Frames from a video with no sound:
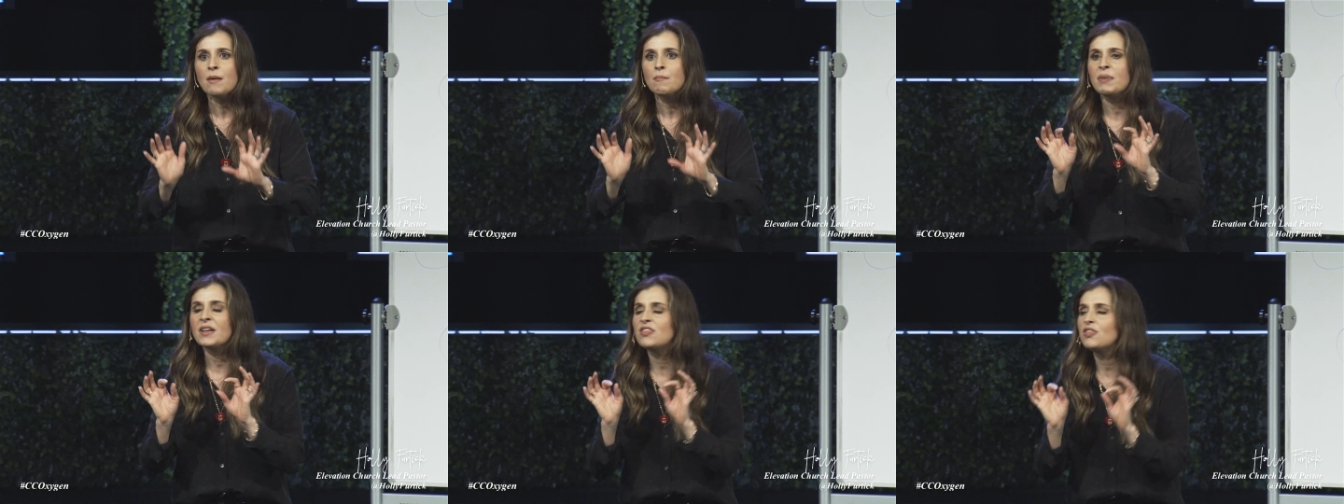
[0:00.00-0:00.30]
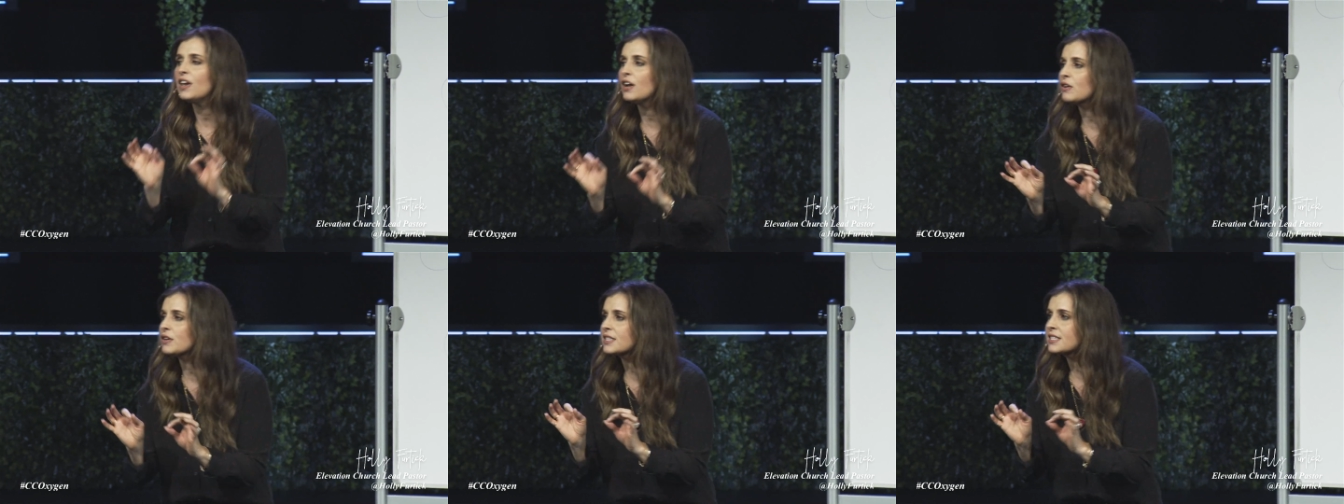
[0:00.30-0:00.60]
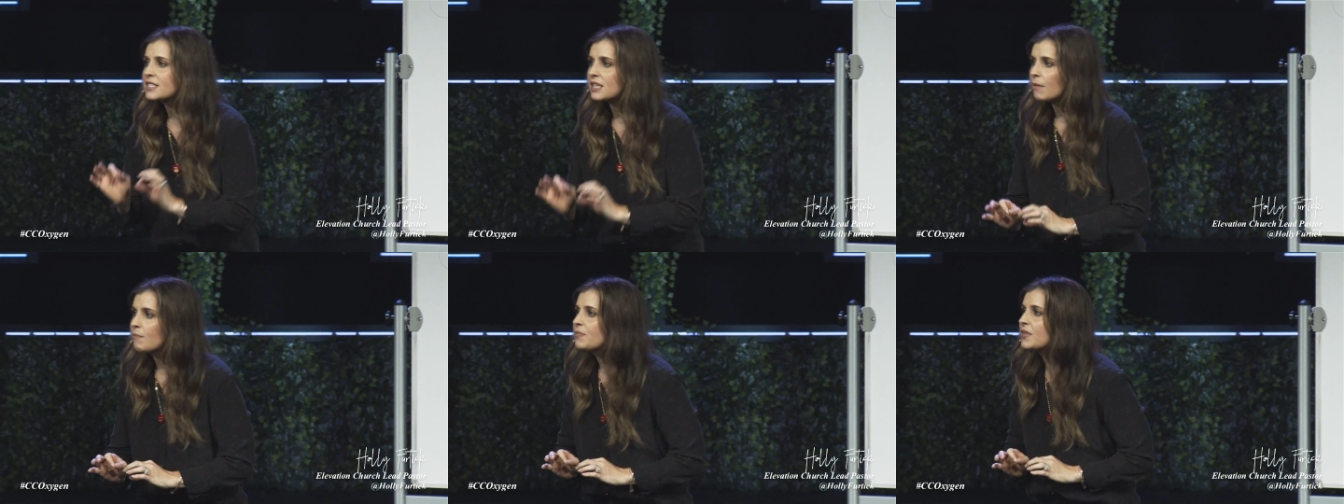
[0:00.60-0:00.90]
But there is
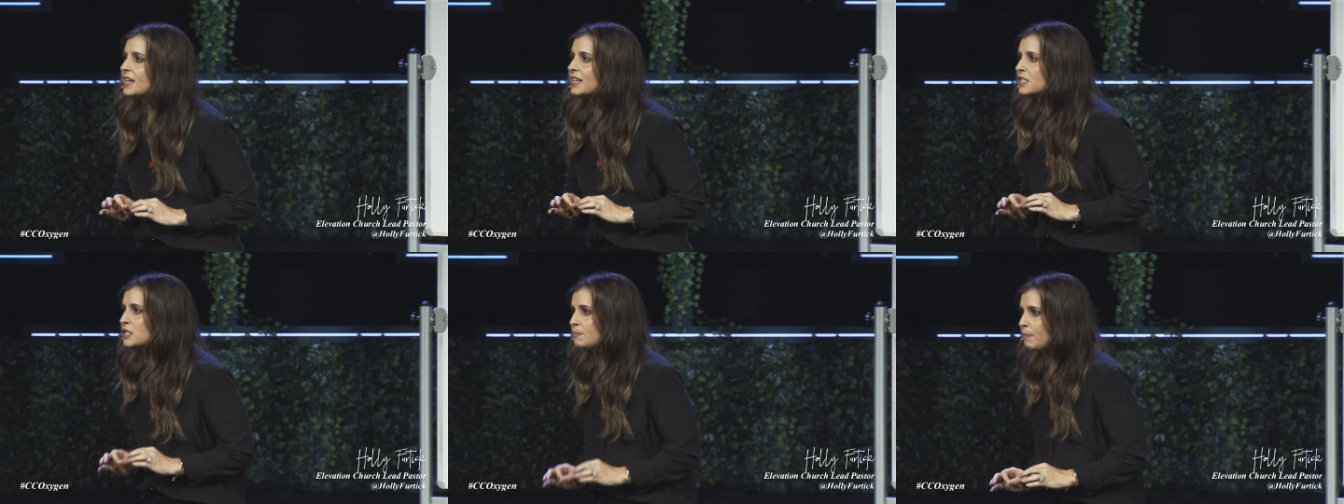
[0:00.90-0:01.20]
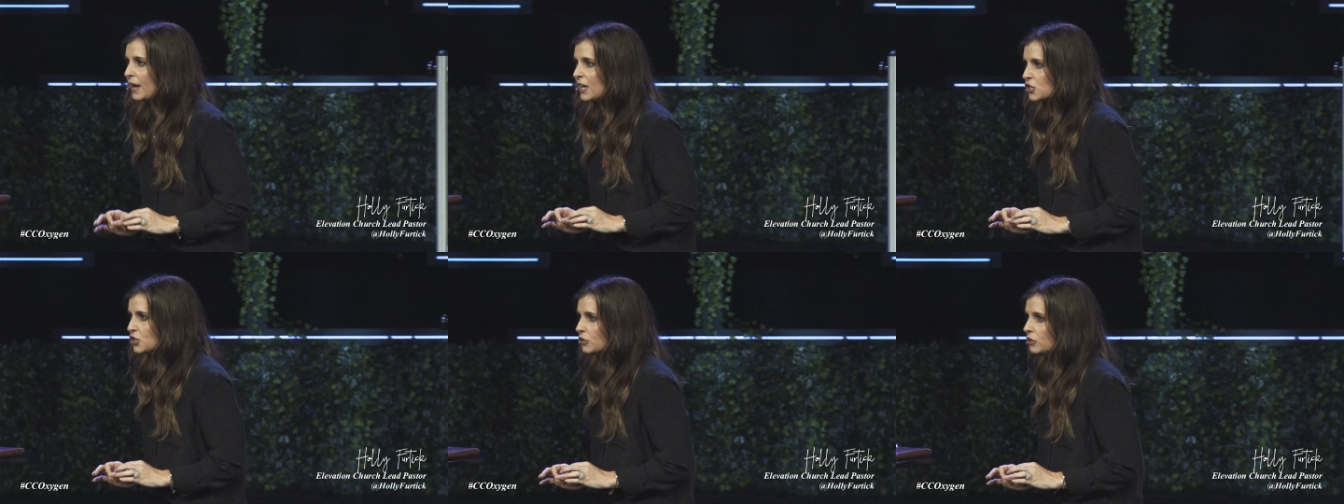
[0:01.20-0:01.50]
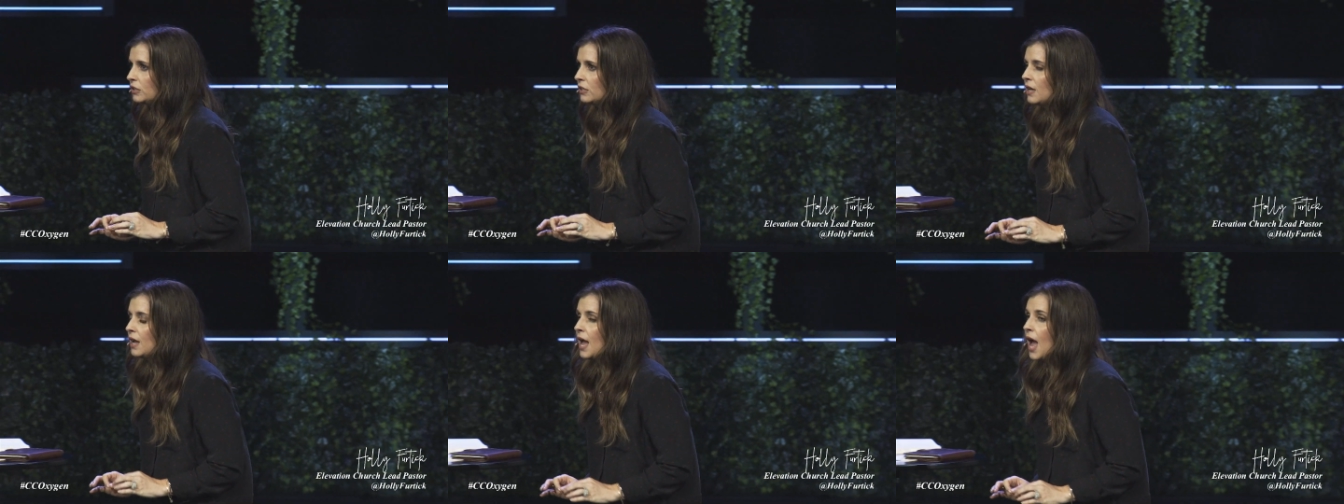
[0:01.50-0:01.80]
something
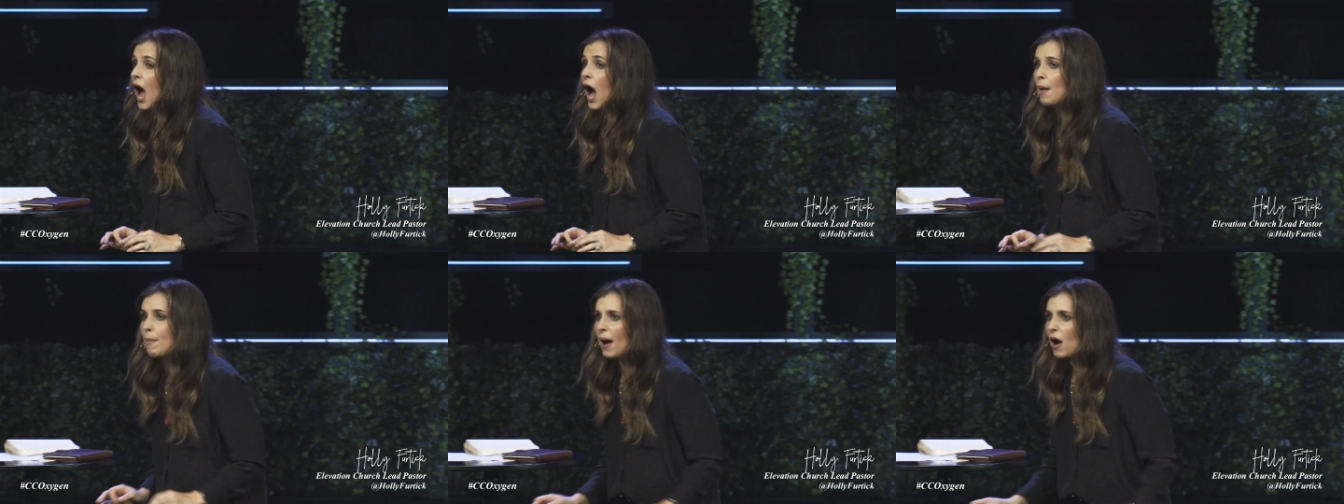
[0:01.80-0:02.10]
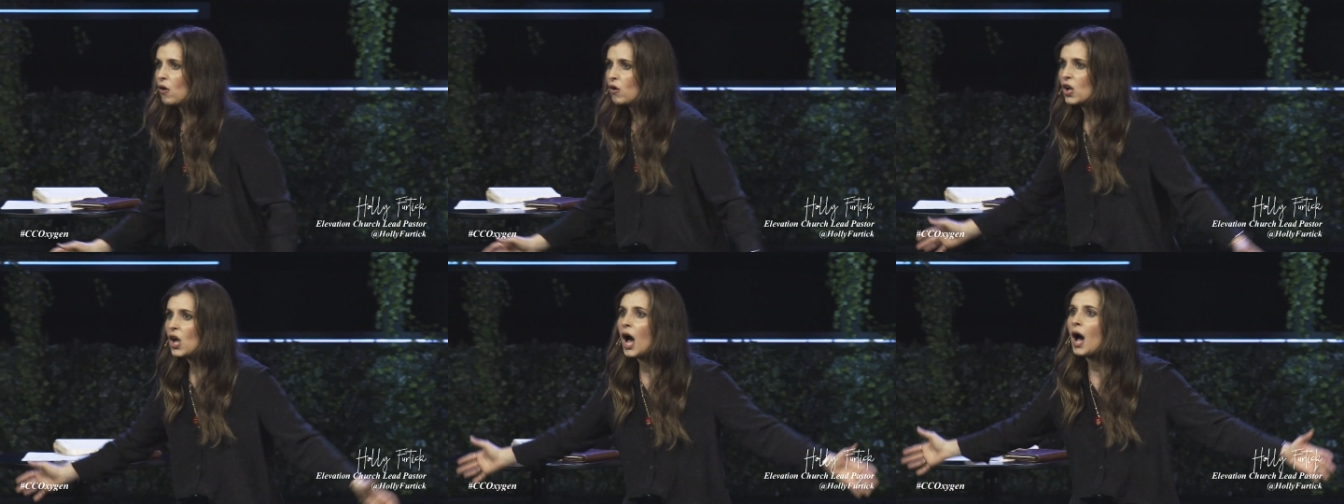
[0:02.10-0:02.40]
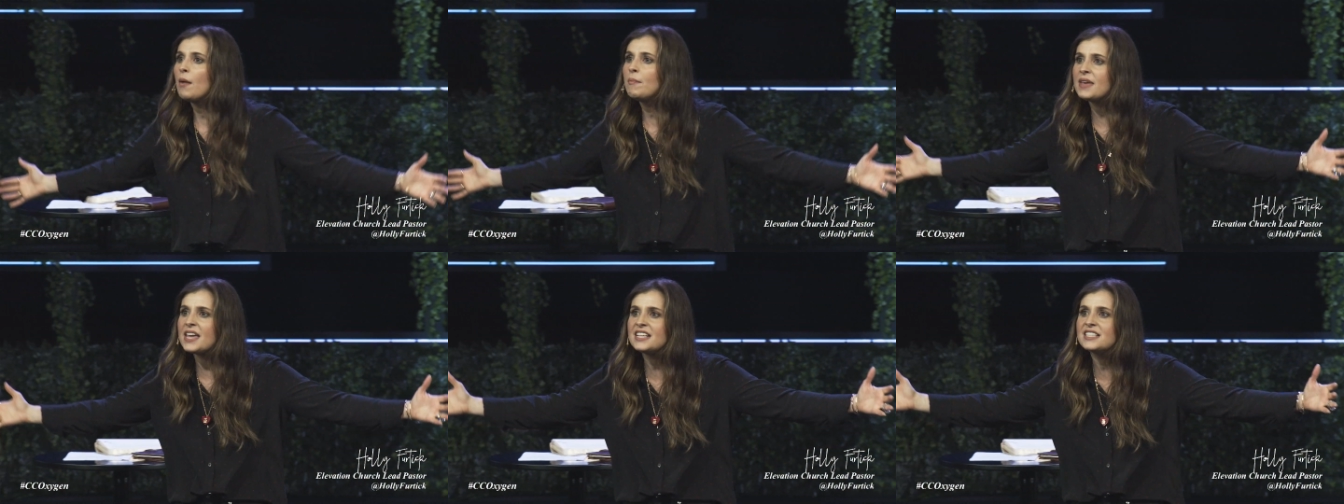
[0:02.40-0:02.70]
special about
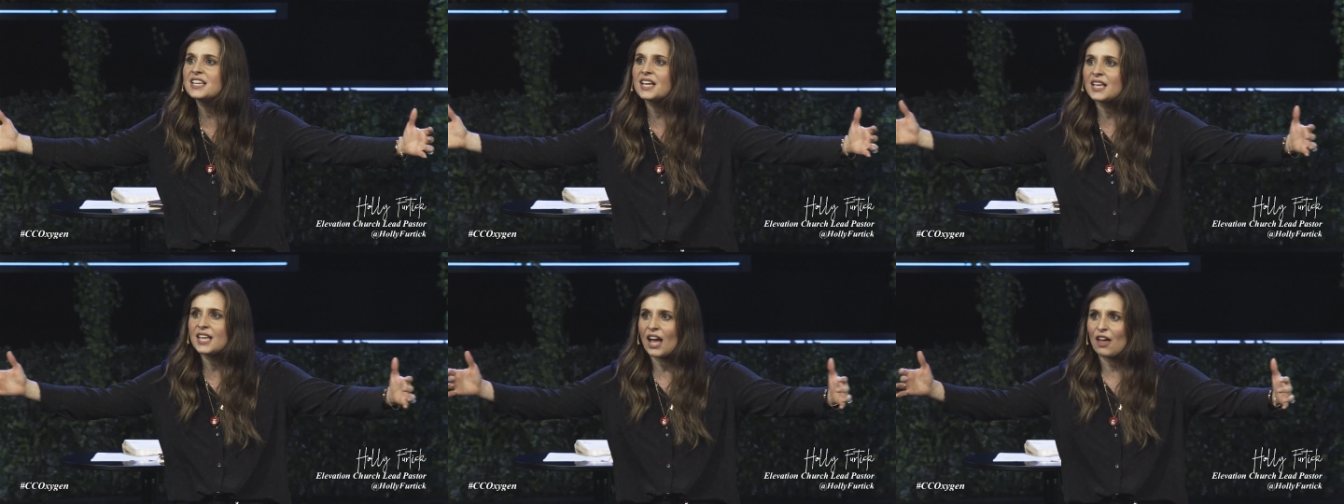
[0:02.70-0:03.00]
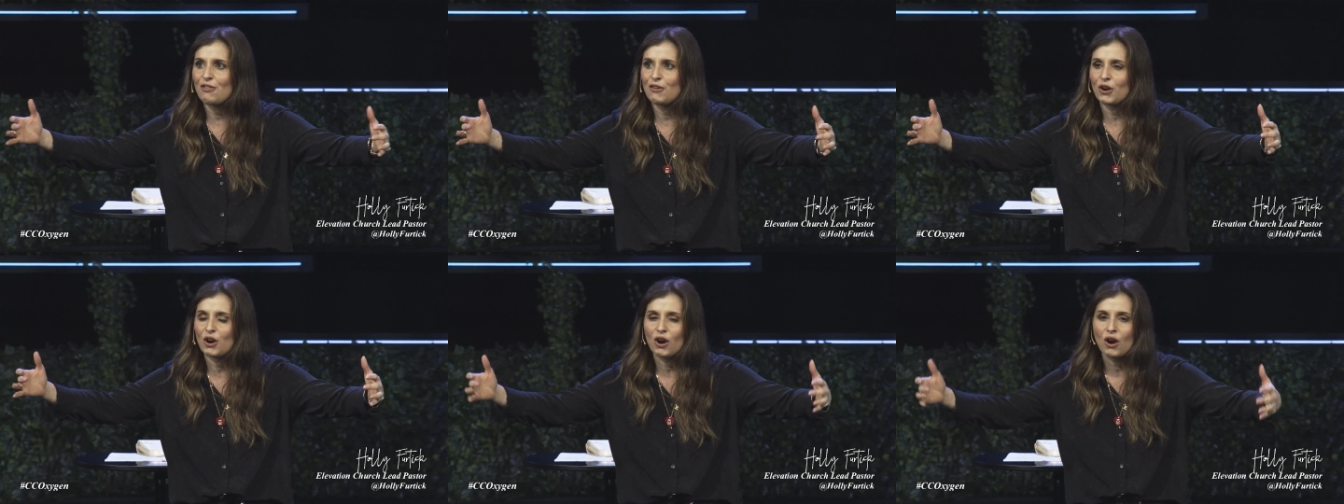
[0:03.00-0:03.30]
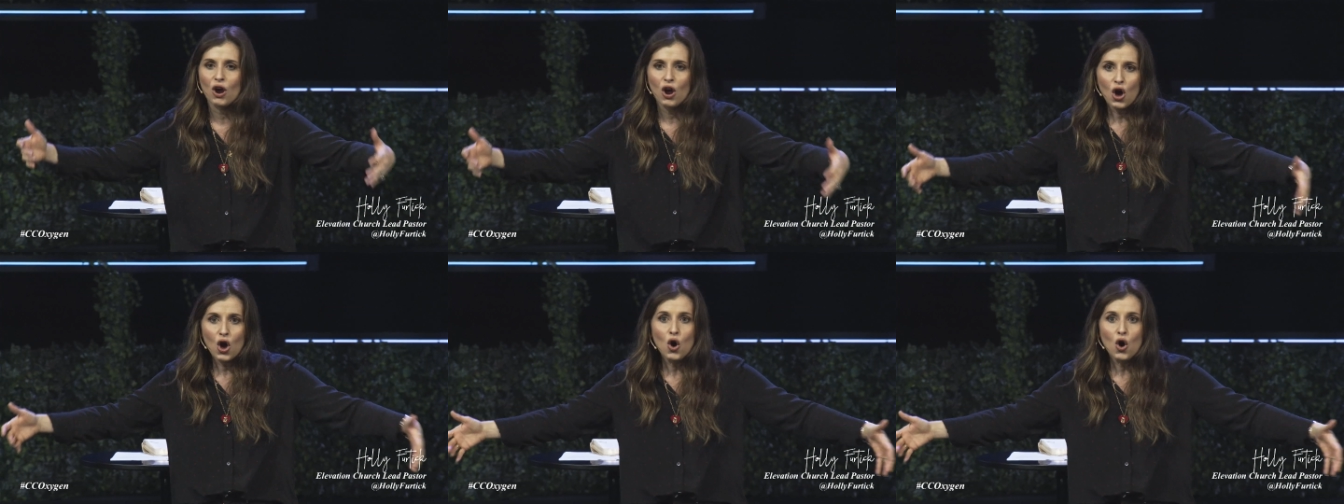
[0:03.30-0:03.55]
coming together